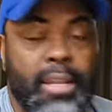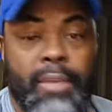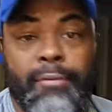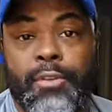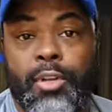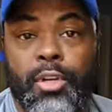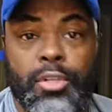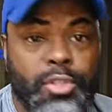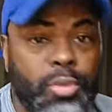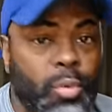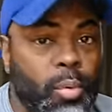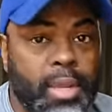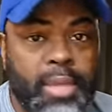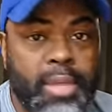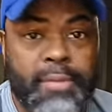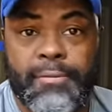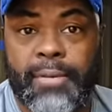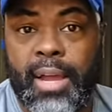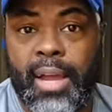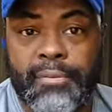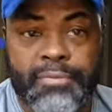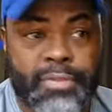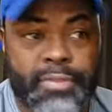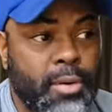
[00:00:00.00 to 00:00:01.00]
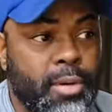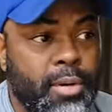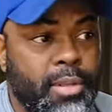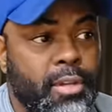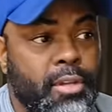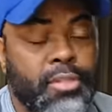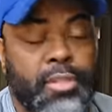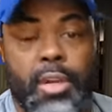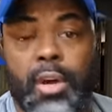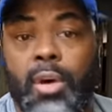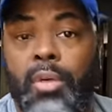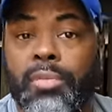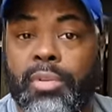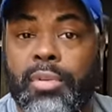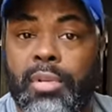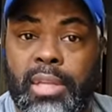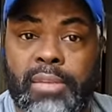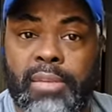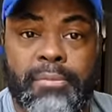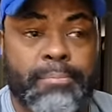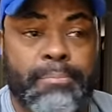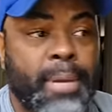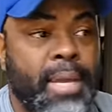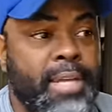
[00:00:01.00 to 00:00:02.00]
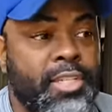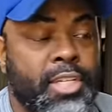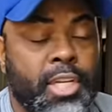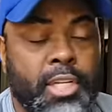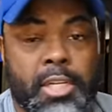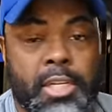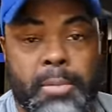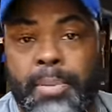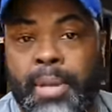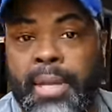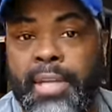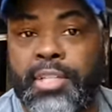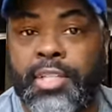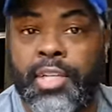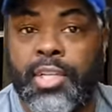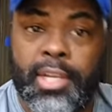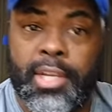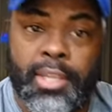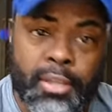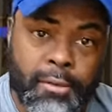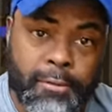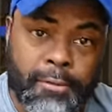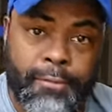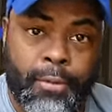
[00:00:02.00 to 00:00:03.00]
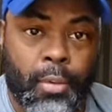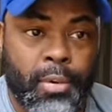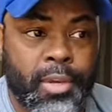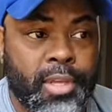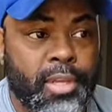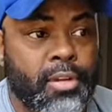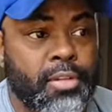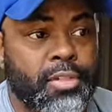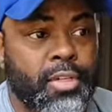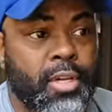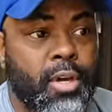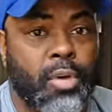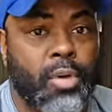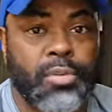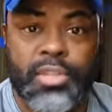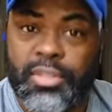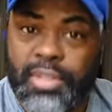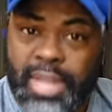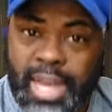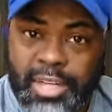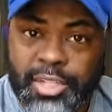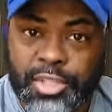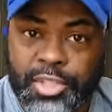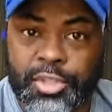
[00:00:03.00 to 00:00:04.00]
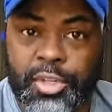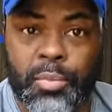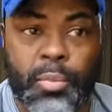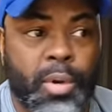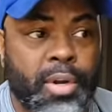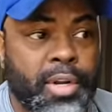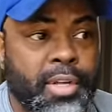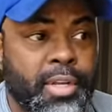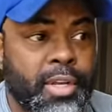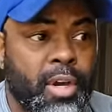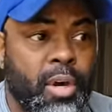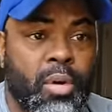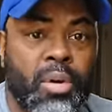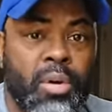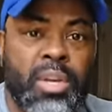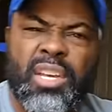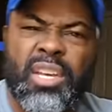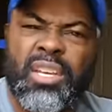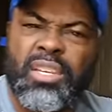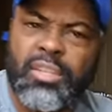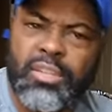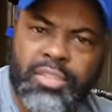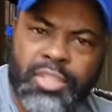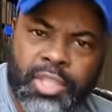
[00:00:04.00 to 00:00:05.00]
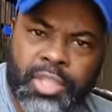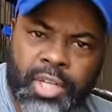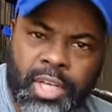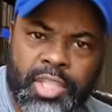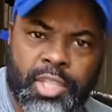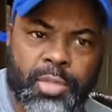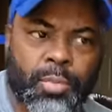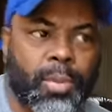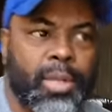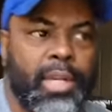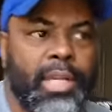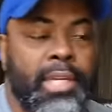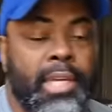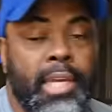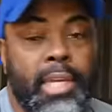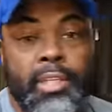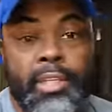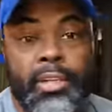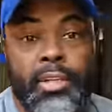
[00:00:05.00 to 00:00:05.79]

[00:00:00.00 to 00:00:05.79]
If you're 25, 30 years old, you're living paycheck to paycheck, you're 40 years old, you're not sure where to go, you're just really getting